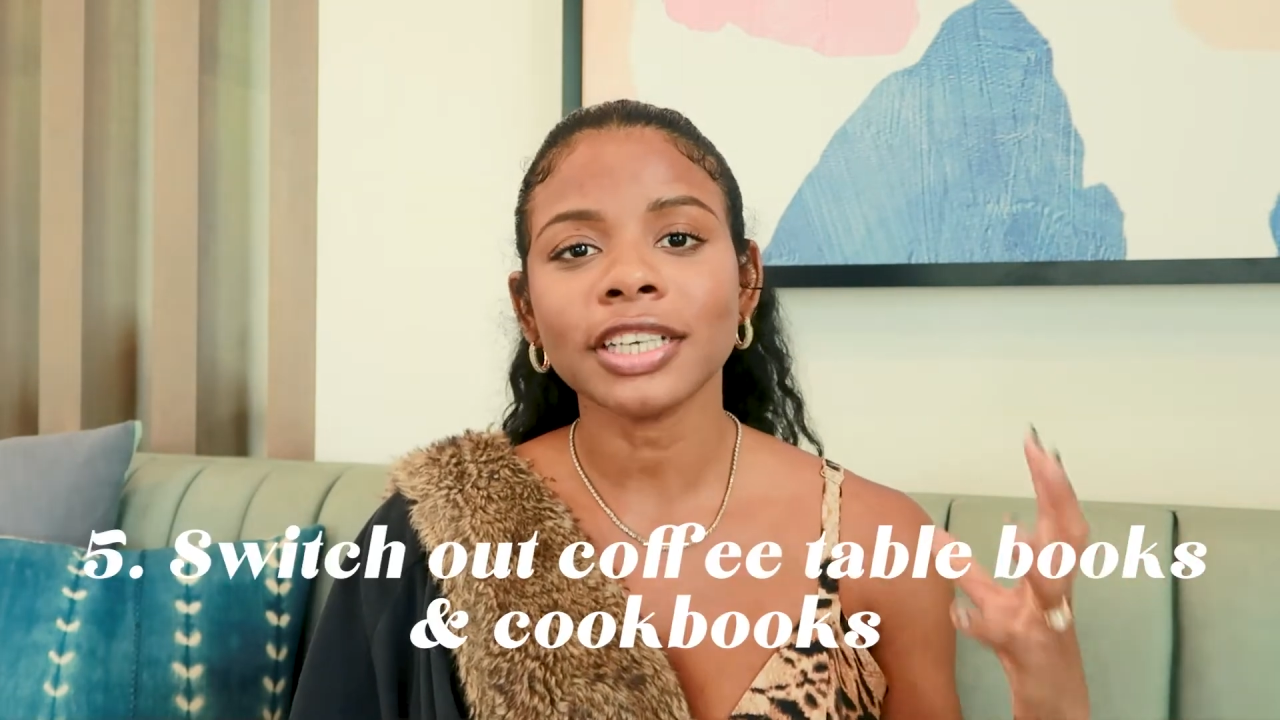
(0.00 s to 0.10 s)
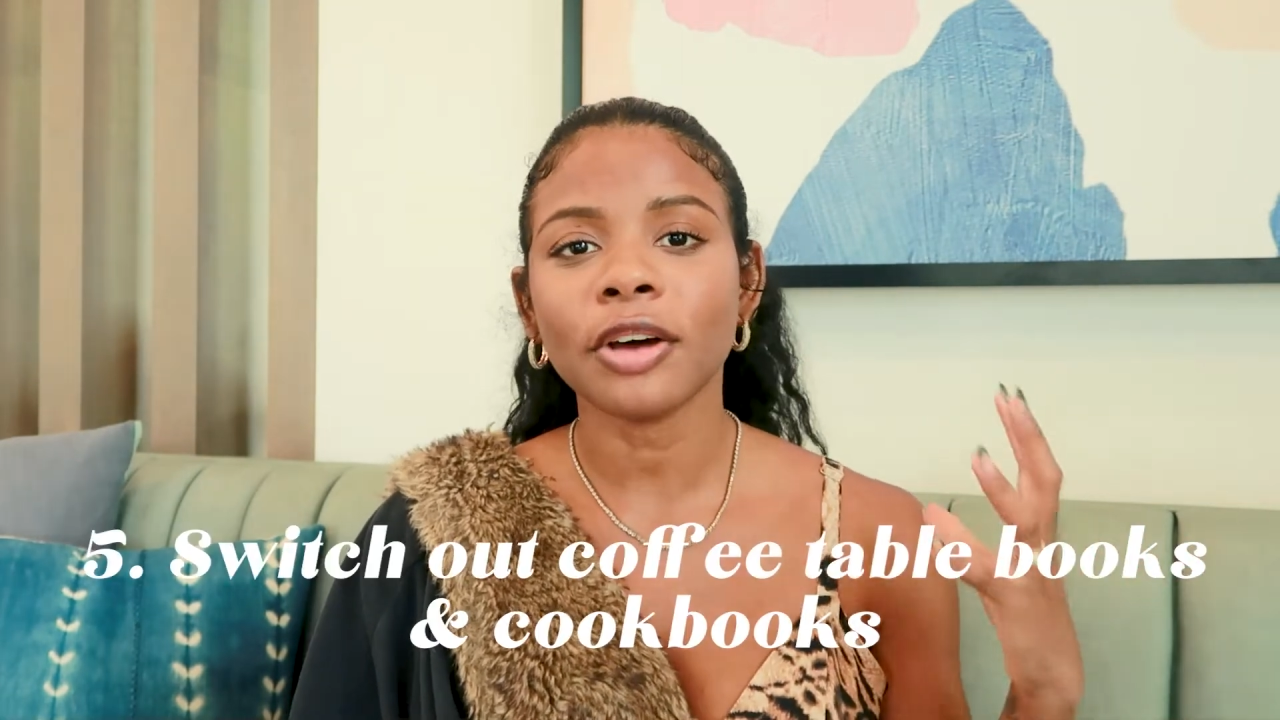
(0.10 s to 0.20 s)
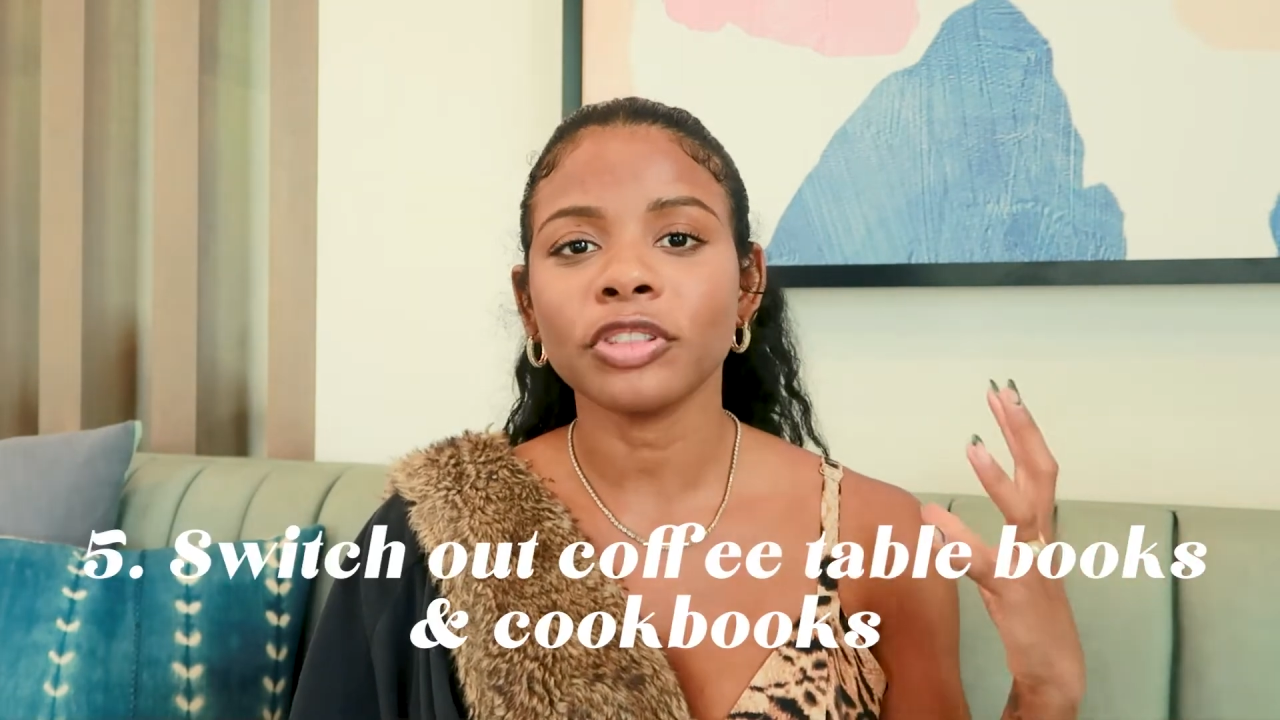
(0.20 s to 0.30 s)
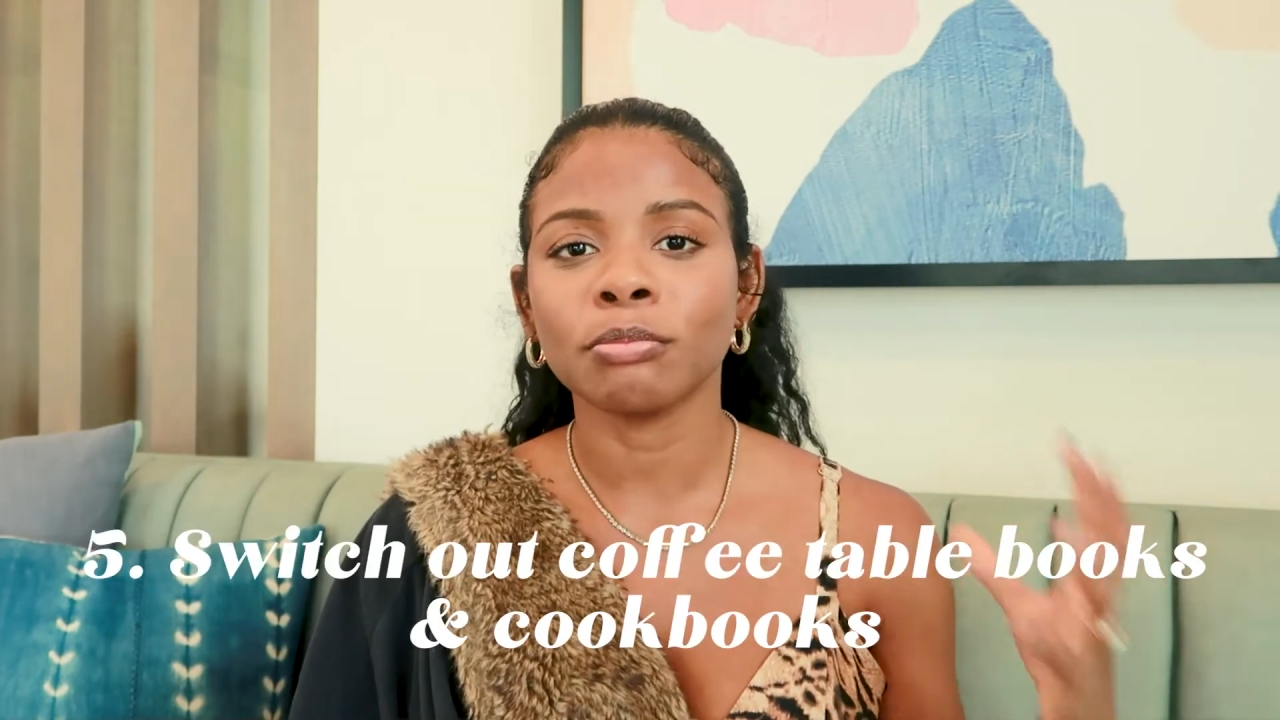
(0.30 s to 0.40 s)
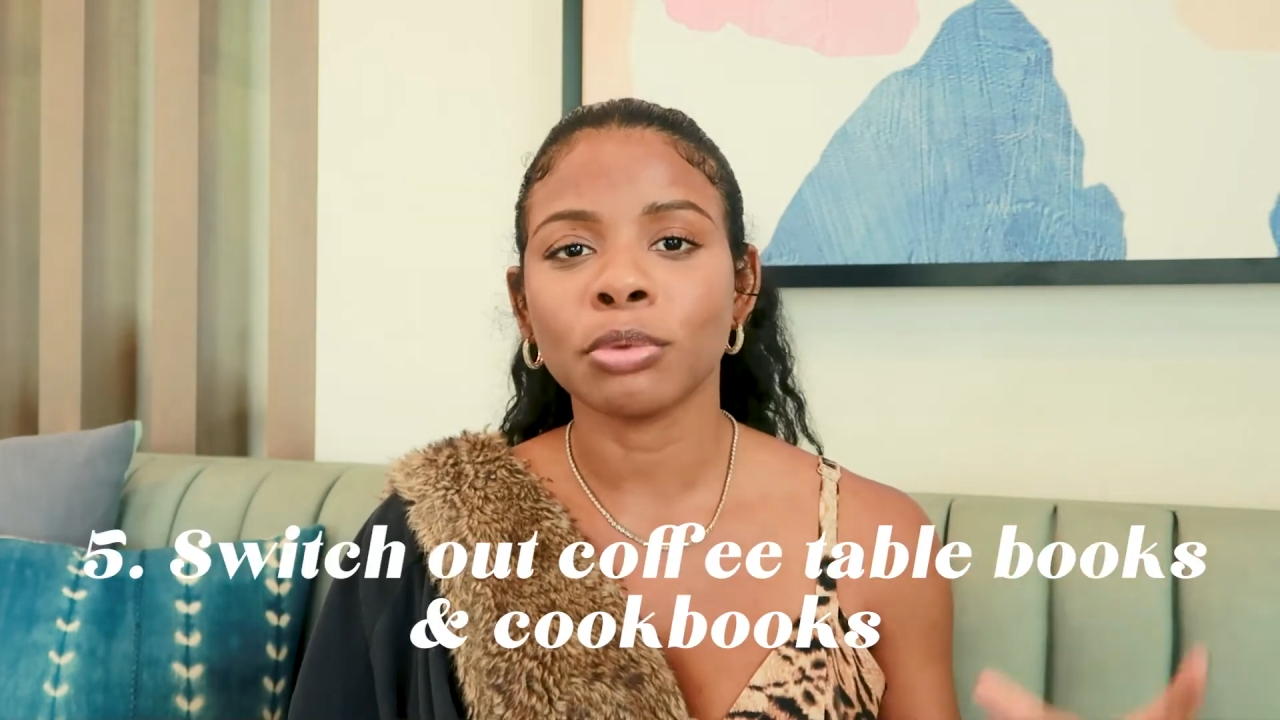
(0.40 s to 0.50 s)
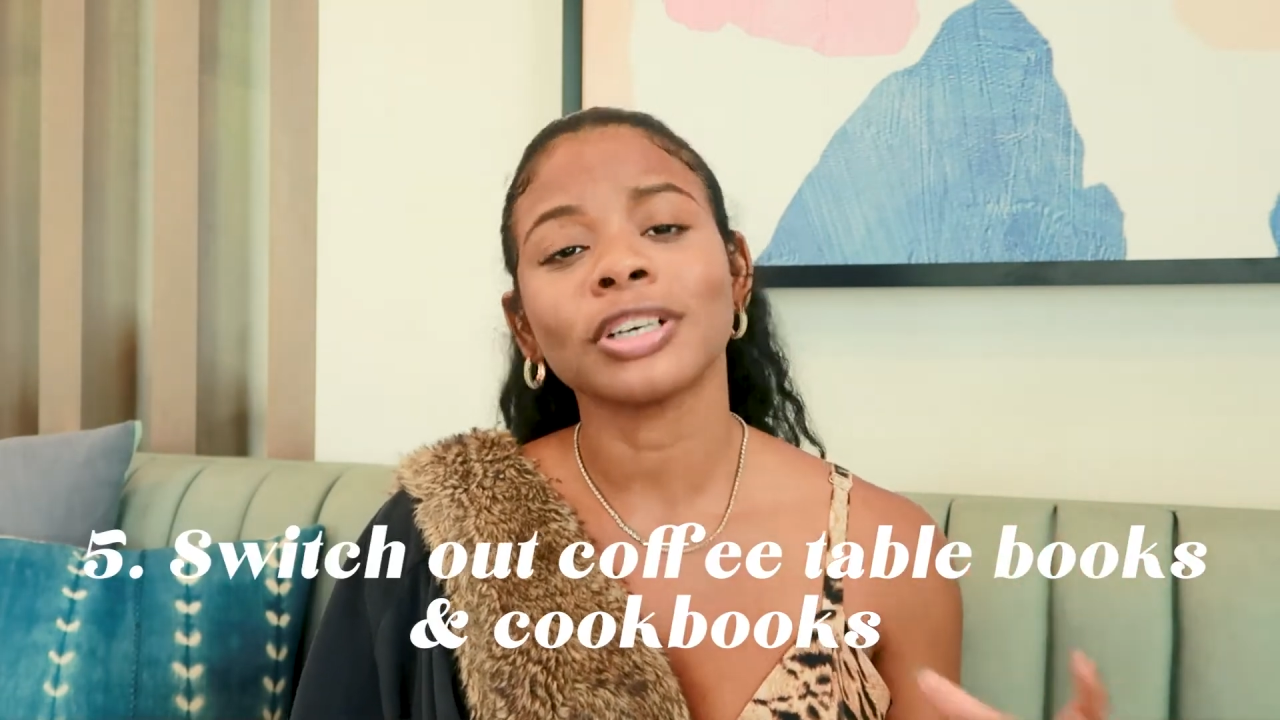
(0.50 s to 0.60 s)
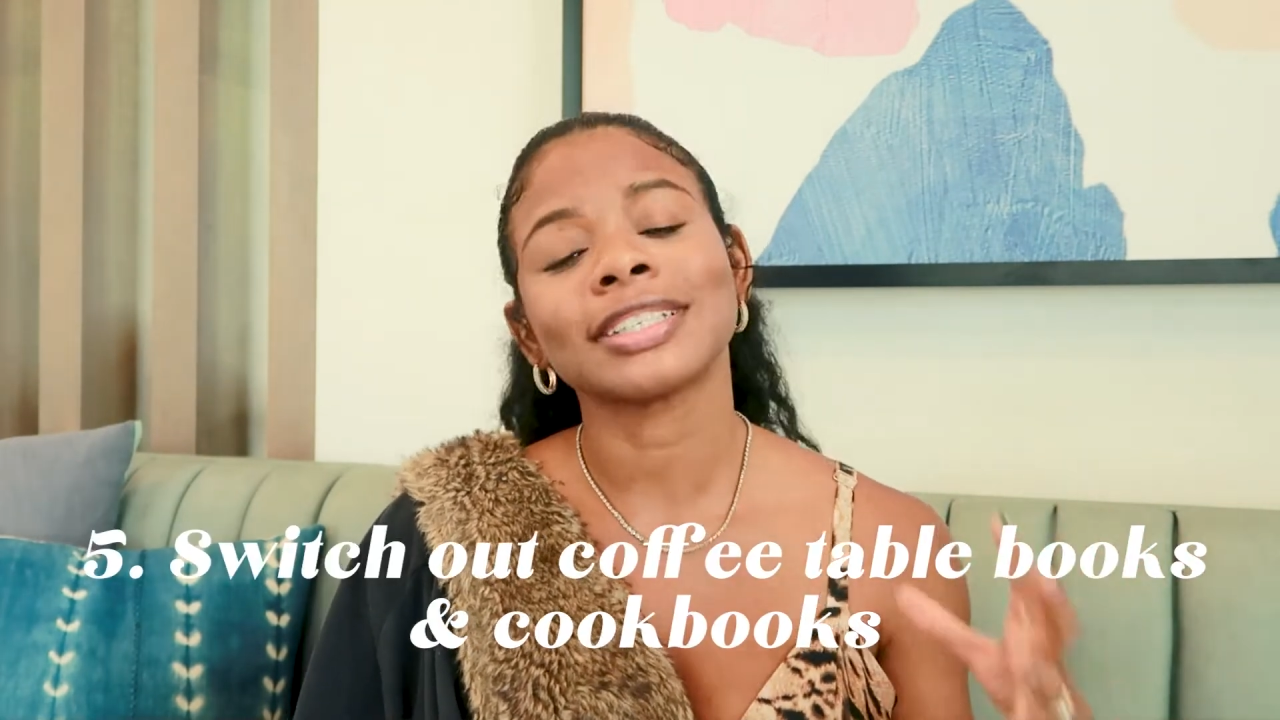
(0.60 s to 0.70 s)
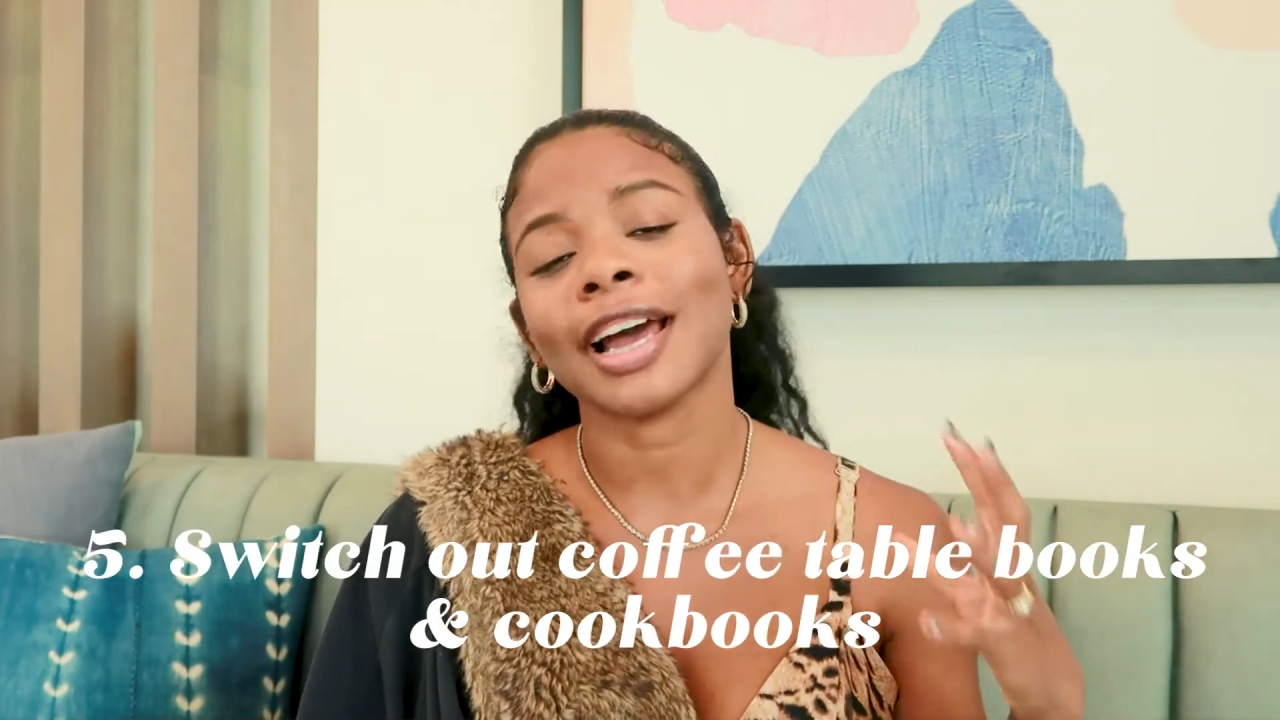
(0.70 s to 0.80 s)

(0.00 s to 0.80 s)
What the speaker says: out the books